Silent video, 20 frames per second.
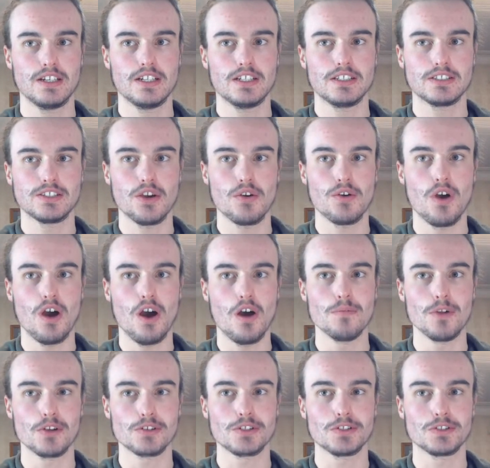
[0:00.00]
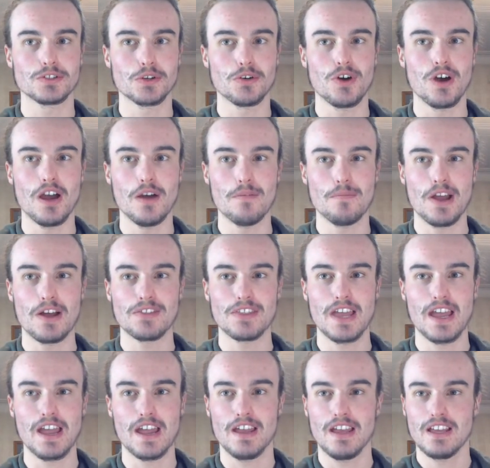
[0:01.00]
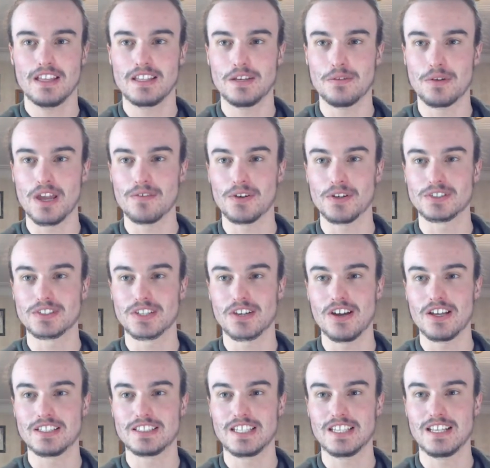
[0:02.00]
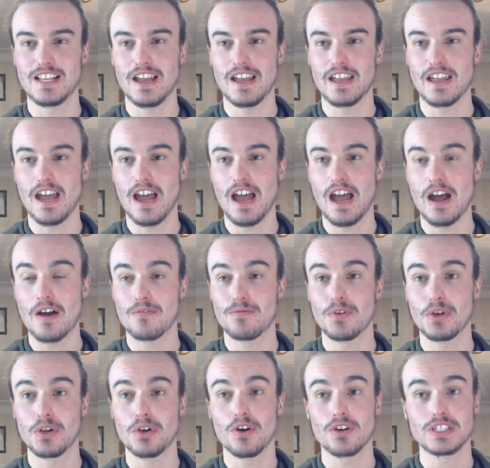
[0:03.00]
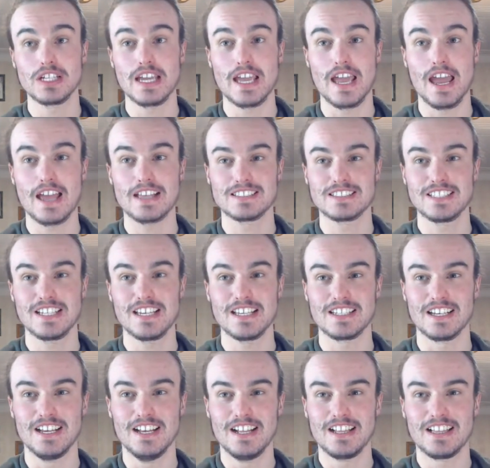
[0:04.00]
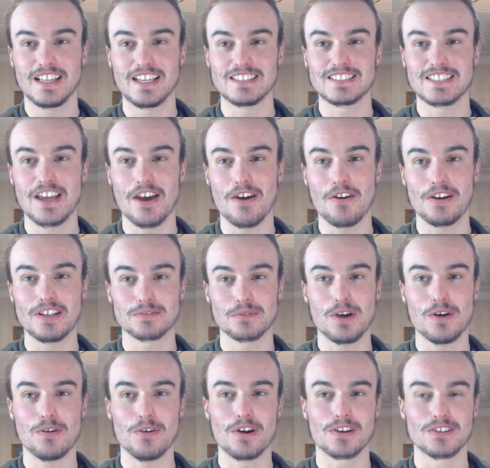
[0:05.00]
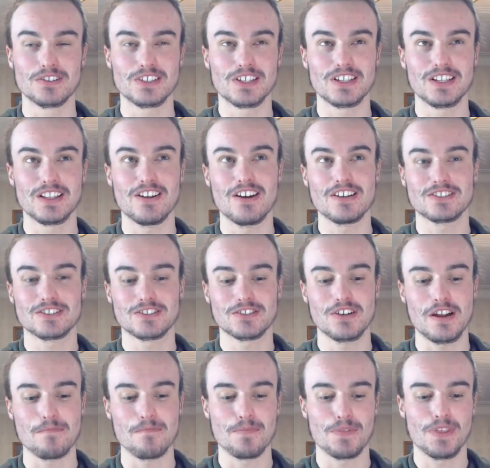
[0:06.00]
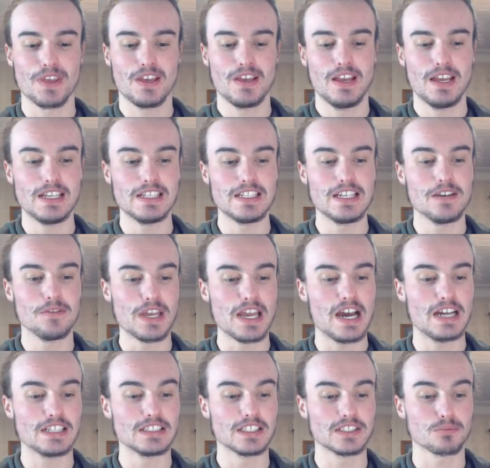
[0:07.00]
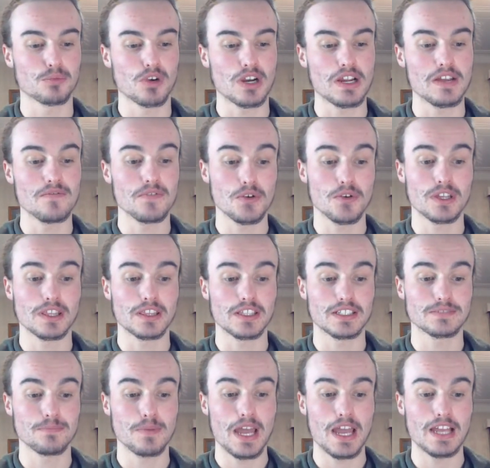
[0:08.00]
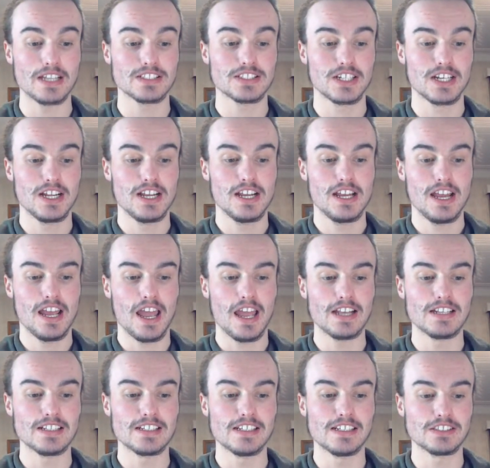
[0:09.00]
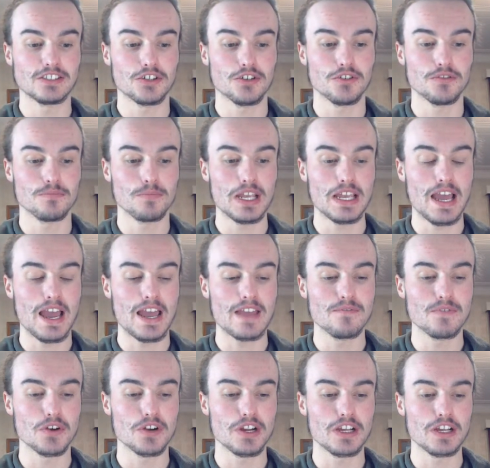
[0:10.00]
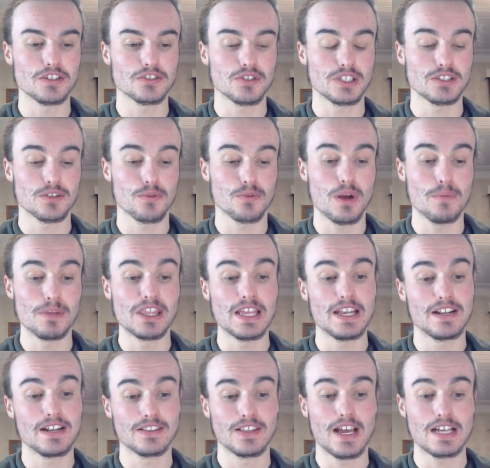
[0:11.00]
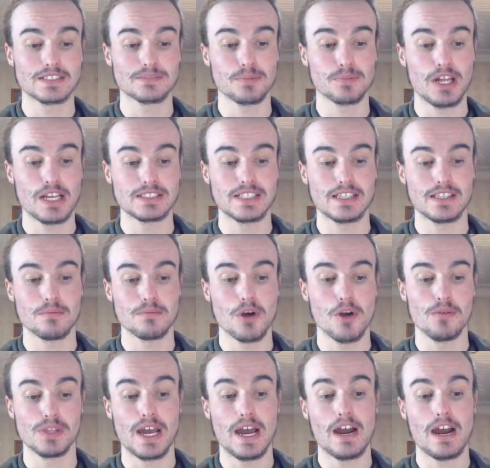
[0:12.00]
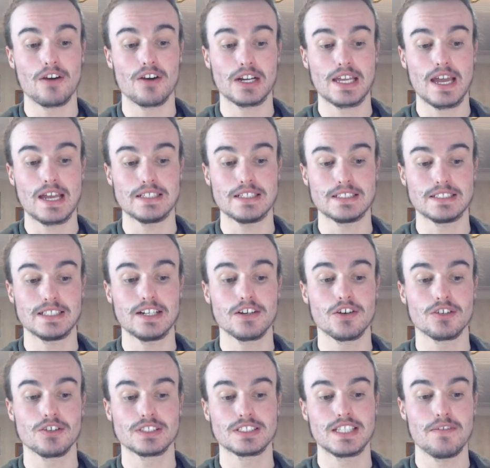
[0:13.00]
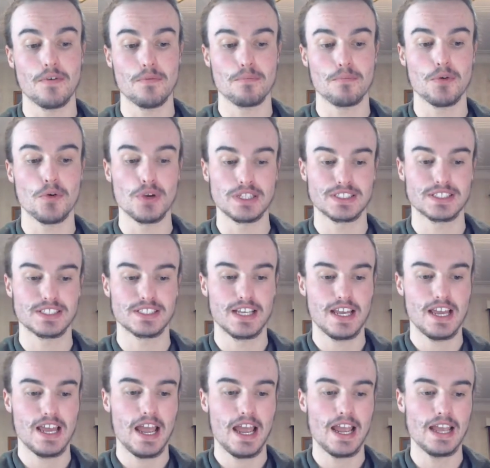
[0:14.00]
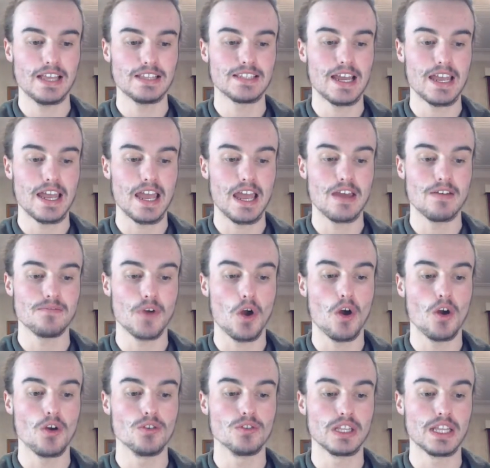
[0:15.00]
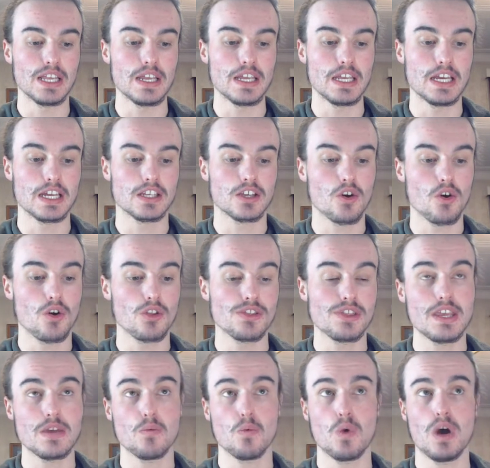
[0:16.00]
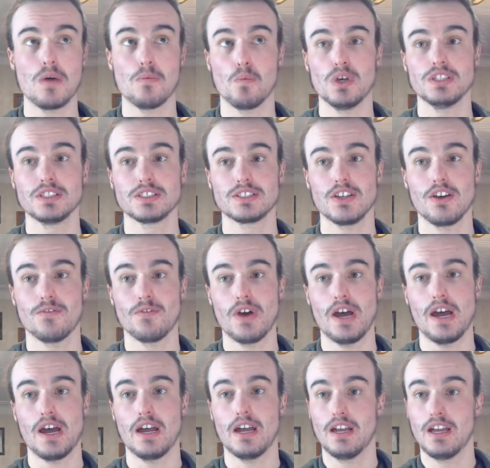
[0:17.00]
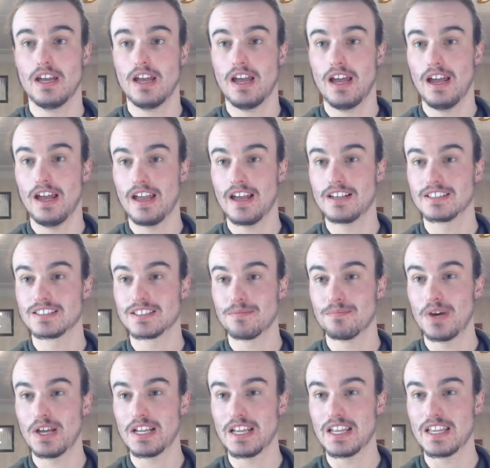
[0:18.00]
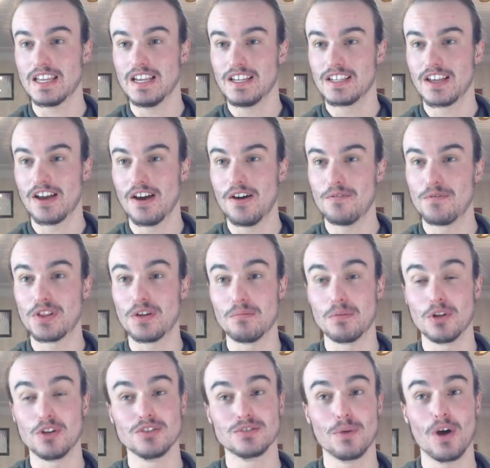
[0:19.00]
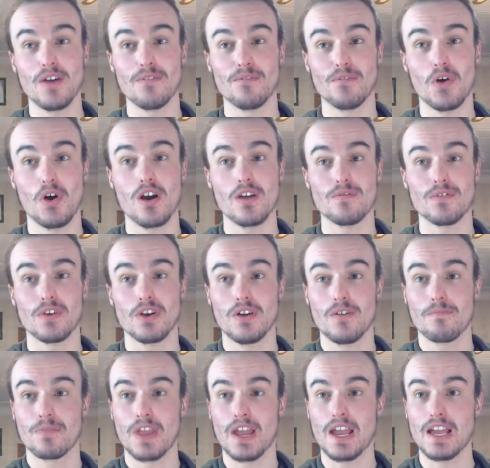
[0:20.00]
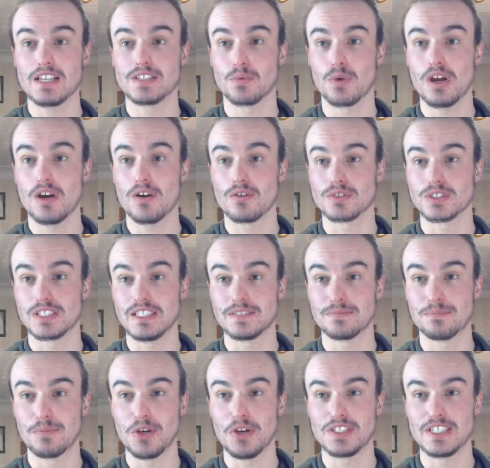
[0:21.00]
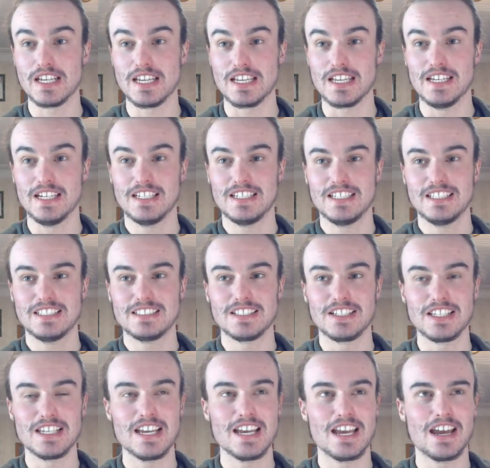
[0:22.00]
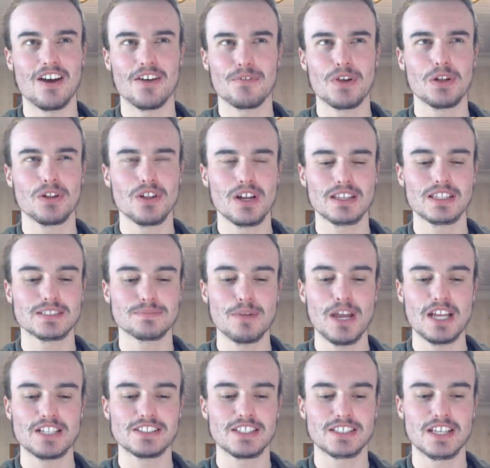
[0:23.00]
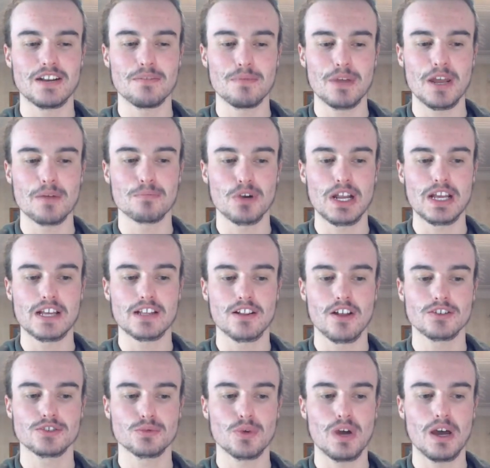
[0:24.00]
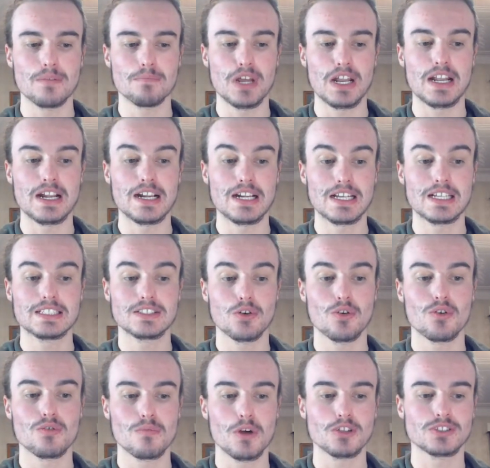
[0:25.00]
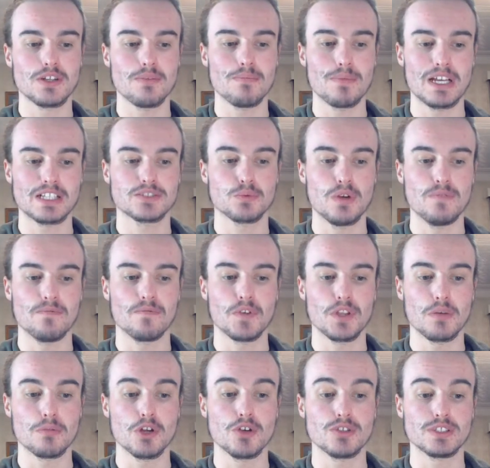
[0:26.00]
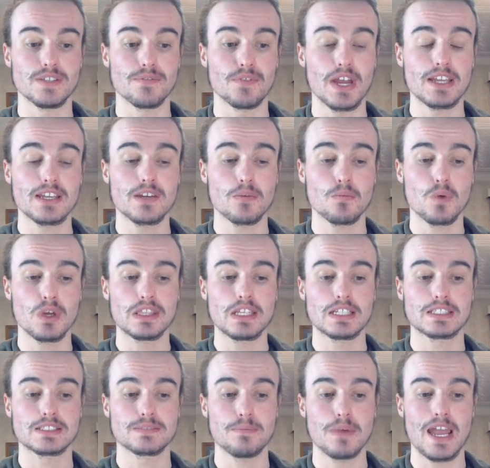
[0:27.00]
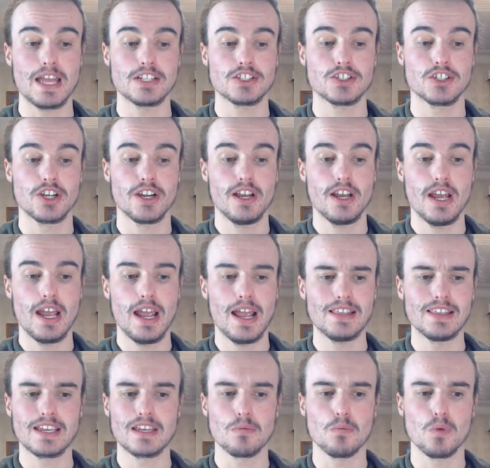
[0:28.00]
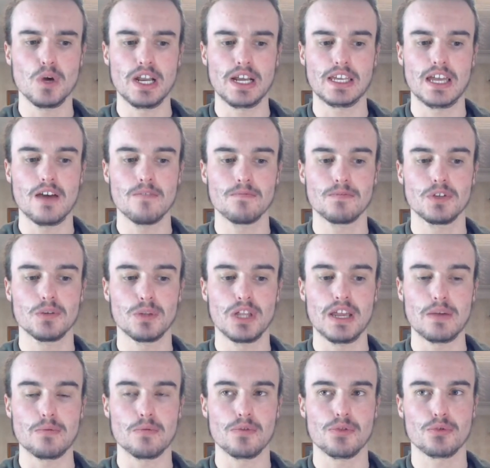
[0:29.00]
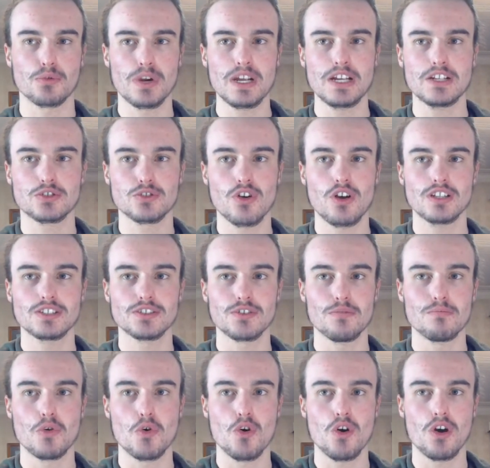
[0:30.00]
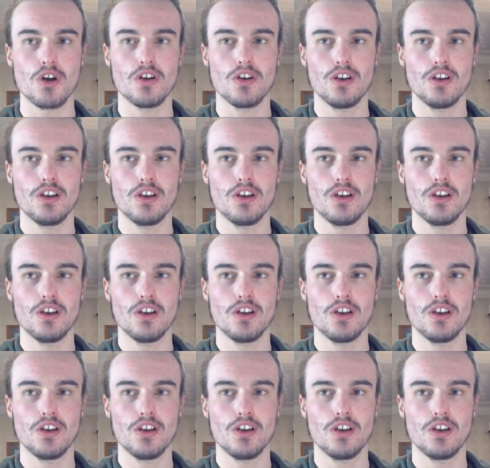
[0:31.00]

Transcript: So I'm not too sure about that. Then we have also got Etene Fanotti has said, let's go as well. Welcome to the live stream. And yeah, we are just previewing this match, and it should be a very interesting one. But then in last place at the moment, the Hurricanes sitting on 7 points, and they have only got the 1 win so far. How's it, buddy? Going for the Blues by 5 as well, says Bertie. So, yeah, I feel like this match is going to be a pretty close one, but it is almost a must-win for the Blues. If they can win this match, and they can win it comfortably with 3 tries or more